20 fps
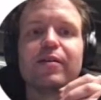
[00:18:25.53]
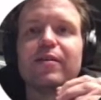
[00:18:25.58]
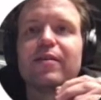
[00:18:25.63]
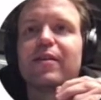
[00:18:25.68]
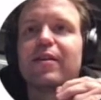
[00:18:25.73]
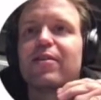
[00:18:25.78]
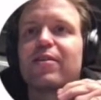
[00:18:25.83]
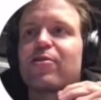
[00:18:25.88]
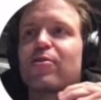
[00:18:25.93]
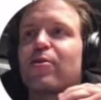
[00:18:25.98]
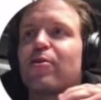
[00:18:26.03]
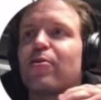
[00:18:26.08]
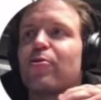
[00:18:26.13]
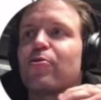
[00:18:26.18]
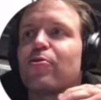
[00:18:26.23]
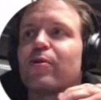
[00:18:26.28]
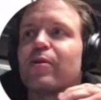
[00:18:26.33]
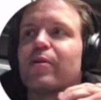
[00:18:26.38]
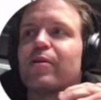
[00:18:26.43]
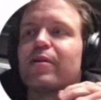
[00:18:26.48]
That's
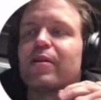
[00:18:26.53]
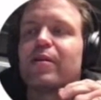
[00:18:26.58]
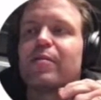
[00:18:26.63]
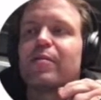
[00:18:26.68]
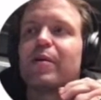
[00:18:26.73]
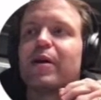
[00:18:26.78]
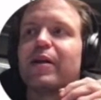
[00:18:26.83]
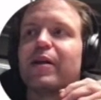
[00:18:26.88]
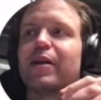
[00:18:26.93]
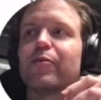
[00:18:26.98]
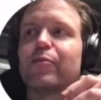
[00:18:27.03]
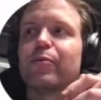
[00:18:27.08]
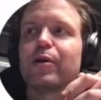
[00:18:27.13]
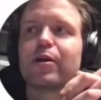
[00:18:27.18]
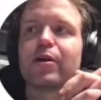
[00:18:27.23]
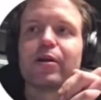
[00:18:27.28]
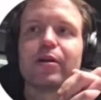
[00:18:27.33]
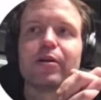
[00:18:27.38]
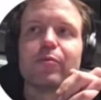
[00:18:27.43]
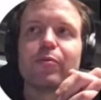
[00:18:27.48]
also then my network
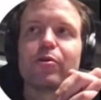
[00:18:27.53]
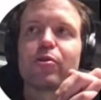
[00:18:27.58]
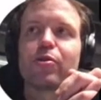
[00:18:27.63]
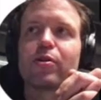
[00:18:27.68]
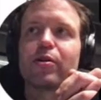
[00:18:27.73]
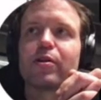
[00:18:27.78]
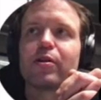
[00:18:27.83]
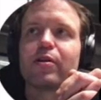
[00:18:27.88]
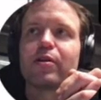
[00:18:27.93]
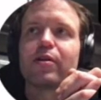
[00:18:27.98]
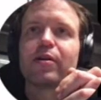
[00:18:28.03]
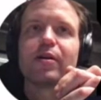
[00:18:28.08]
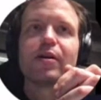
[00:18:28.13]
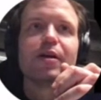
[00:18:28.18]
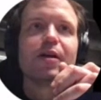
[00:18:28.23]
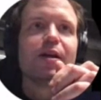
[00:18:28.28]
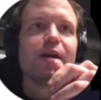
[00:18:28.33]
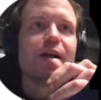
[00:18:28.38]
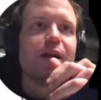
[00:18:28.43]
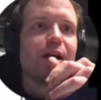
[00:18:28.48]
was
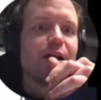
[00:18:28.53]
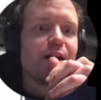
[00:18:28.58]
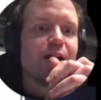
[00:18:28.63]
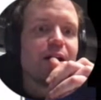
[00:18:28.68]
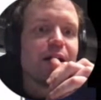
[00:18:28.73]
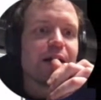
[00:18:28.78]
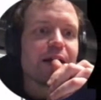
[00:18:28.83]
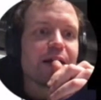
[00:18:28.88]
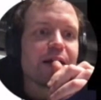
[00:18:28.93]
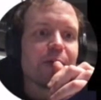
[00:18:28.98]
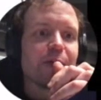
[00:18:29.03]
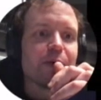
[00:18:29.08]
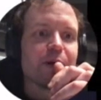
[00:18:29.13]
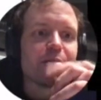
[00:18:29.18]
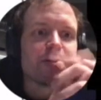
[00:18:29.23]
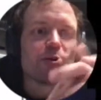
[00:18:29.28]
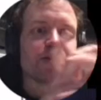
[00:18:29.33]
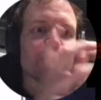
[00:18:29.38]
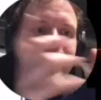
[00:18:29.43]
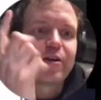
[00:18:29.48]
hanging up. I
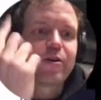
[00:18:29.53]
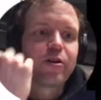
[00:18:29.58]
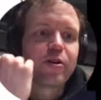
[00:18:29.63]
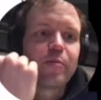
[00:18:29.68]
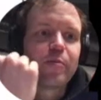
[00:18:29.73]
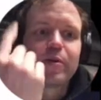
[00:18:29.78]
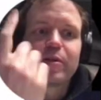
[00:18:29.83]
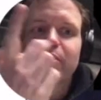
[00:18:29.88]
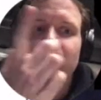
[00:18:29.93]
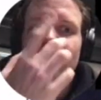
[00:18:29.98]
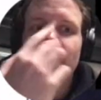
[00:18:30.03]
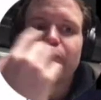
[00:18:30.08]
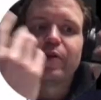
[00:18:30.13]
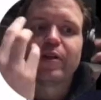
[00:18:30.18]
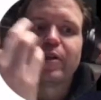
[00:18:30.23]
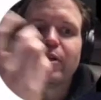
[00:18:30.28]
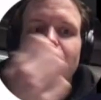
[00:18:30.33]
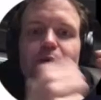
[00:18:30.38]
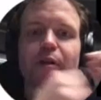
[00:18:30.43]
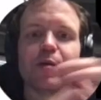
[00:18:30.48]
could hear you, but no
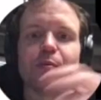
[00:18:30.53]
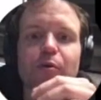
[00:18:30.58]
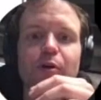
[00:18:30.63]
video anymore.